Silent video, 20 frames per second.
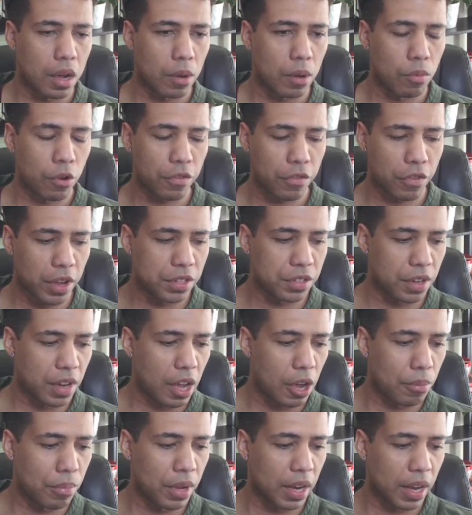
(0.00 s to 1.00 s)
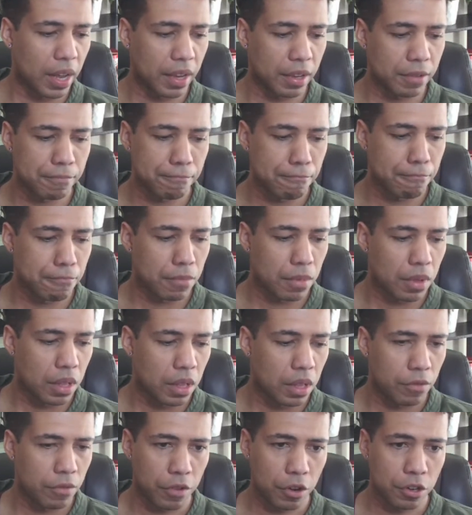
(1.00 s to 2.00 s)
We're friends now, but like
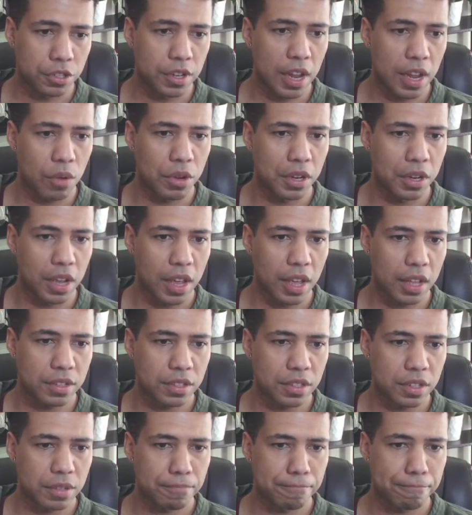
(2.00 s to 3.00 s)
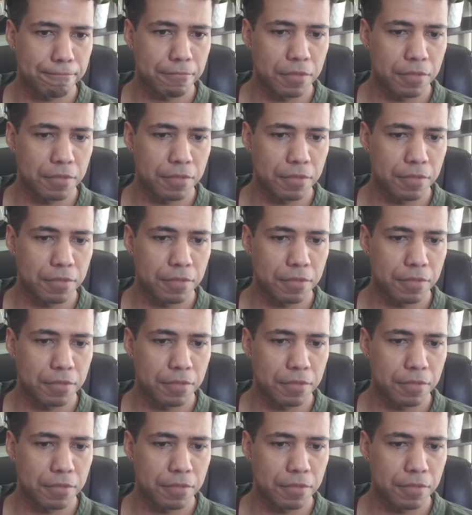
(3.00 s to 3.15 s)
first night we danced,